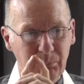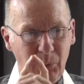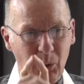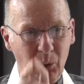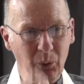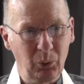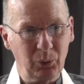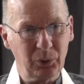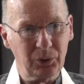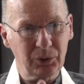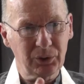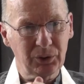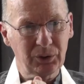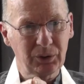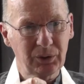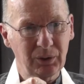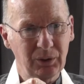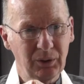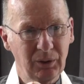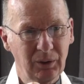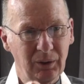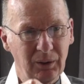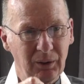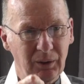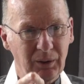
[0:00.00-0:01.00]

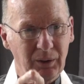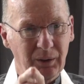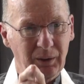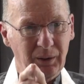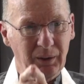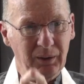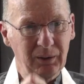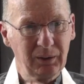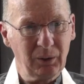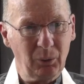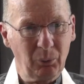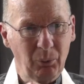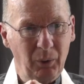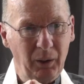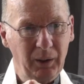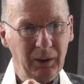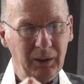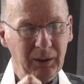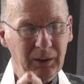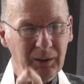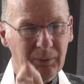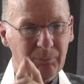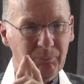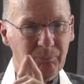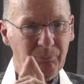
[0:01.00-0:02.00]
most, in a
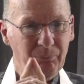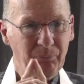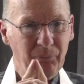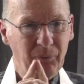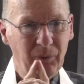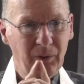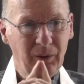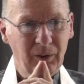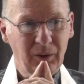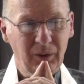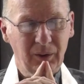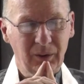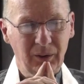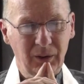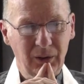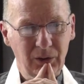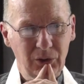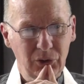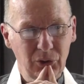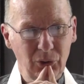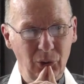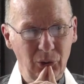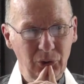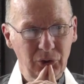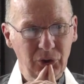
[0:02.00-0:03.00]
way,
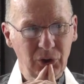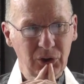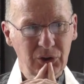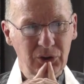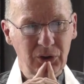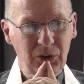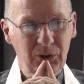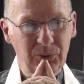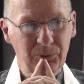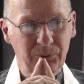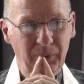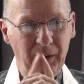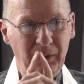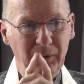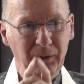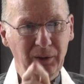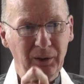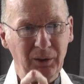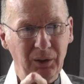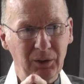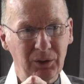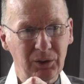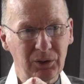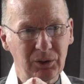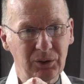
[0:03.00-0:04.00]
is not just his
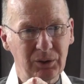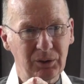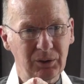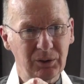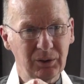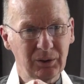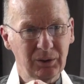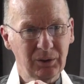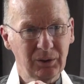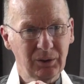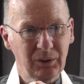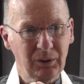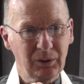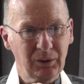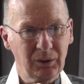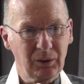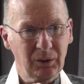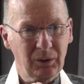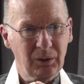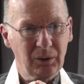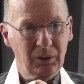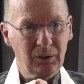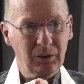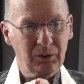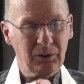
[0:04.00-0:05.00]
friendliness
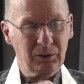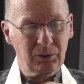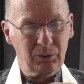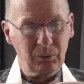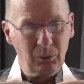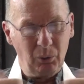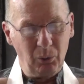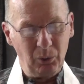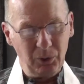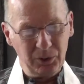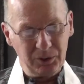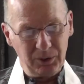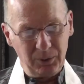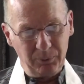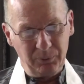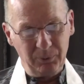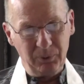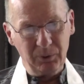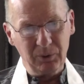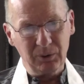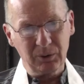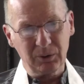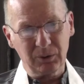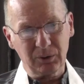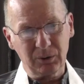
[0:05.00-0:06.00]
to all his
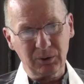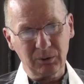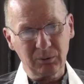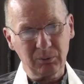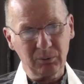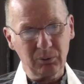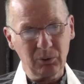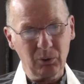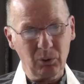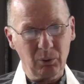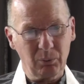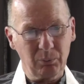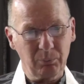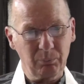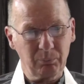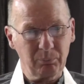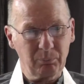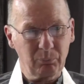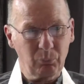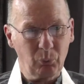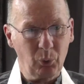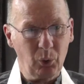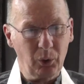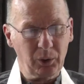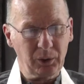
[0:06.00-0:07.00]
different, you know,
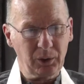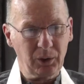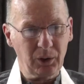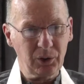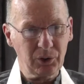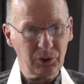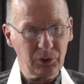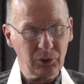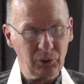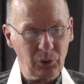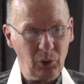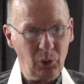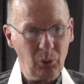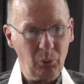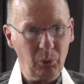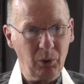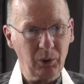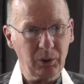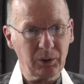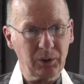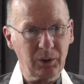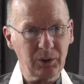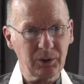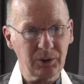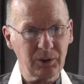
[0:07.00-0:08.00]
workers and
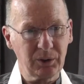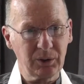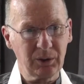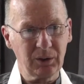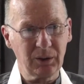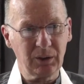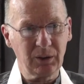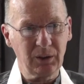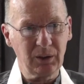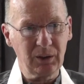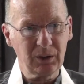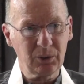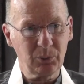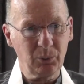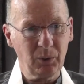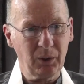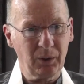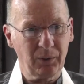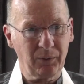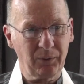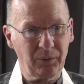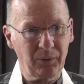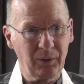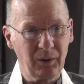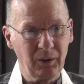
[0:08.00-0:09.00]
co-workers that he, he's
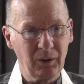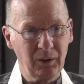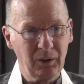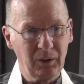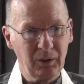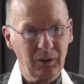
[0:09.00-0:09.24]
with,